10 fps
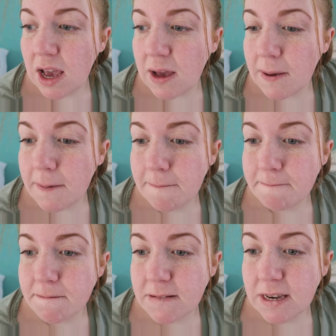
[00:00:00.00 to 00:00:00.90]

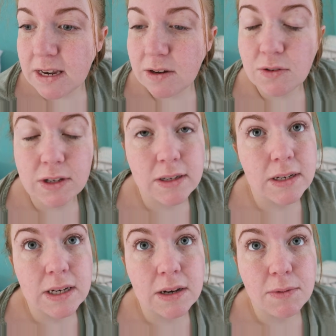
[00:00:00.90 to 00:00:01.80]
Didn't notice
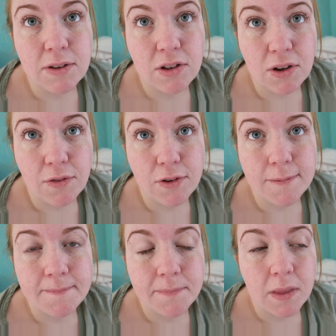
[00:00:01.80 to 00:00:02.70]
until it was
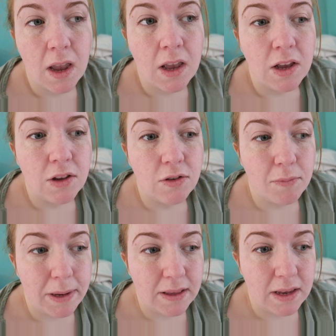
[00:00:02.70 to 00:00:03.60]
stuffed.
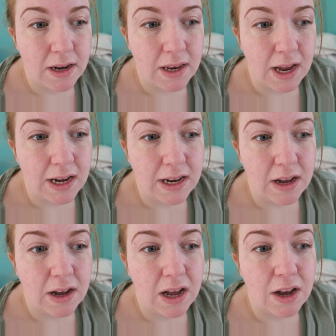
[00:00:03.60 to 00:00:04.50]
So basically I
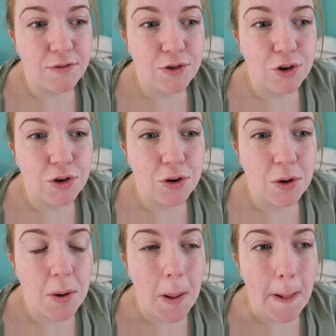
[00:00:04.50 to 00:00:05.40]
now have
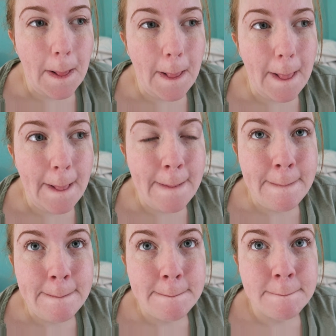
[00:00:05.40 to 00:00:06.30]
to
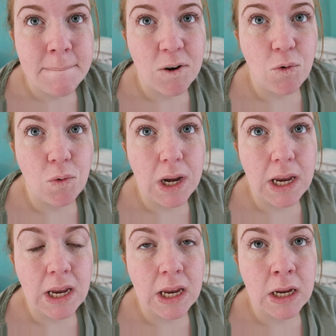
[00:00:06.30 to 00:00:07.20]

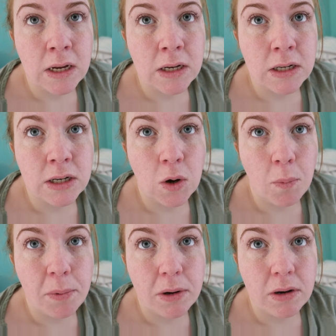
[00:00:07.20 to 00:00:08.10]

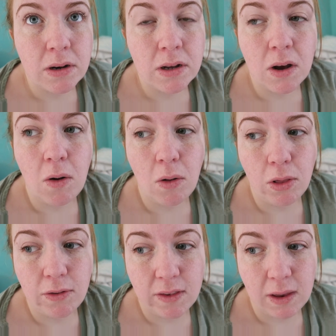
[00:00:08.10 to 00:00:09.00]
reopen
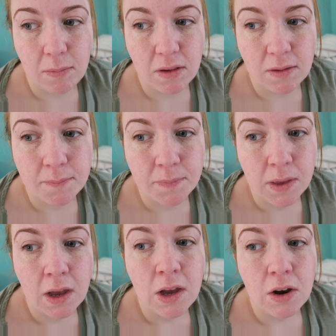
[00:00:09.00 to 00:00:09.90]
all the seams,
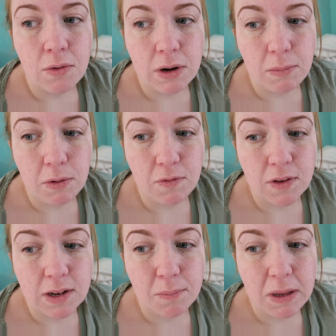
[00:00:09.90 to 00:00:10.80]

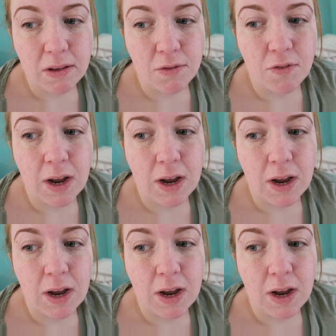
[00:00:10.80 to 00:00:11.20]
remove that piece of